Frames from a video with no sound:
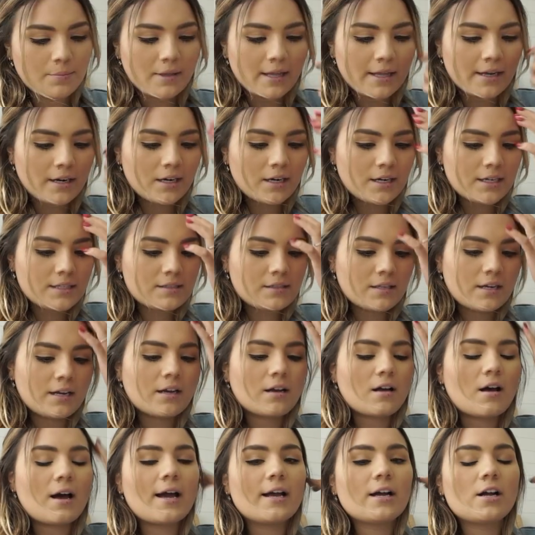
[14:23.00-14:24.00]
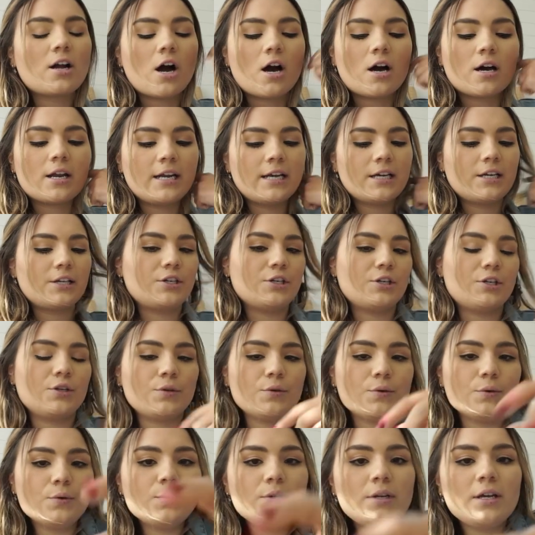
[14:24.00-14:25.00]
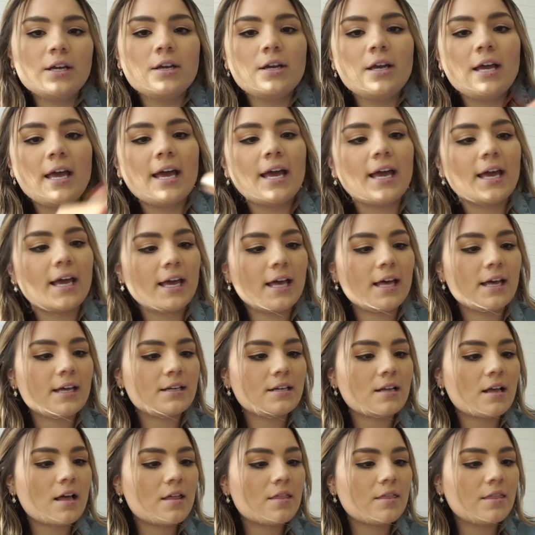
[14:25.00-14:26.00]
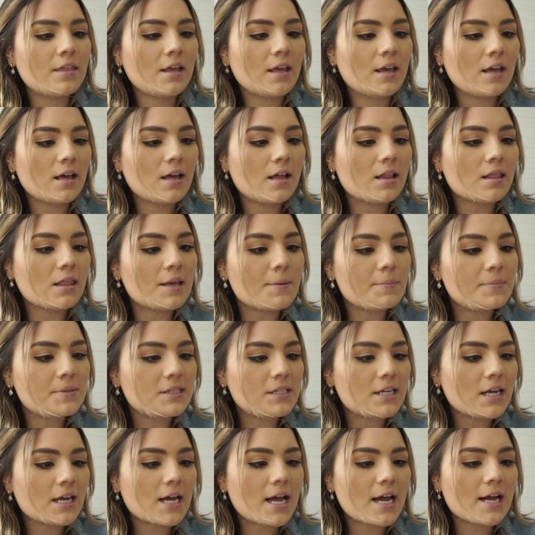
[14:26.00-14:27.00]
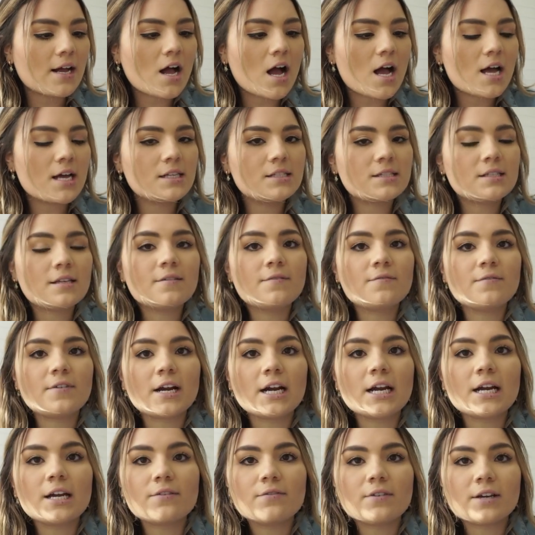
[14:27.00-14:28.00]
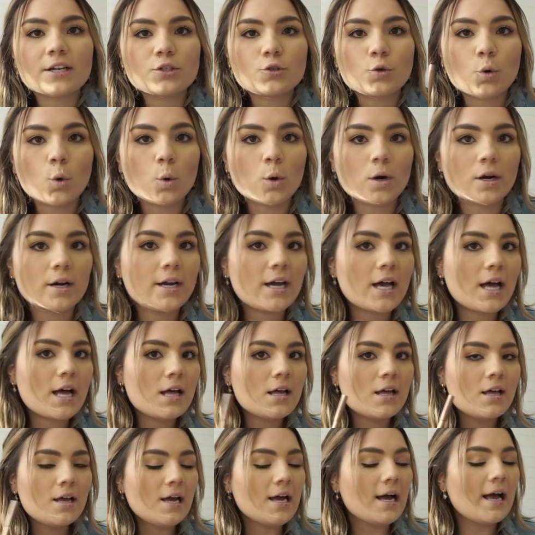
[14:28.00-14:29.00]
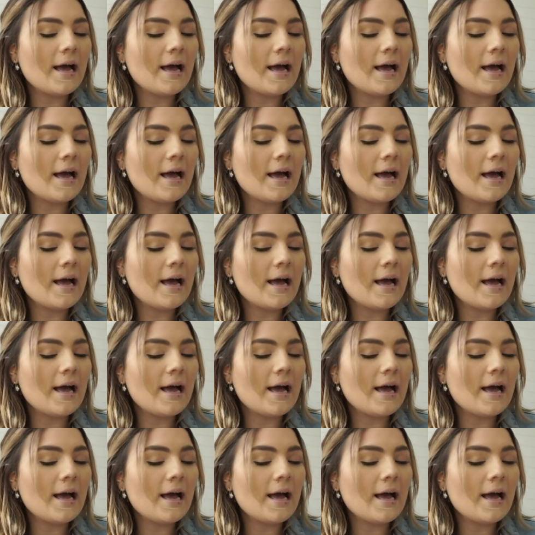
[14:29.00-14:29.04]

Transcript: liner is an iconic nude, and the lipstick I got is in Very Victoria.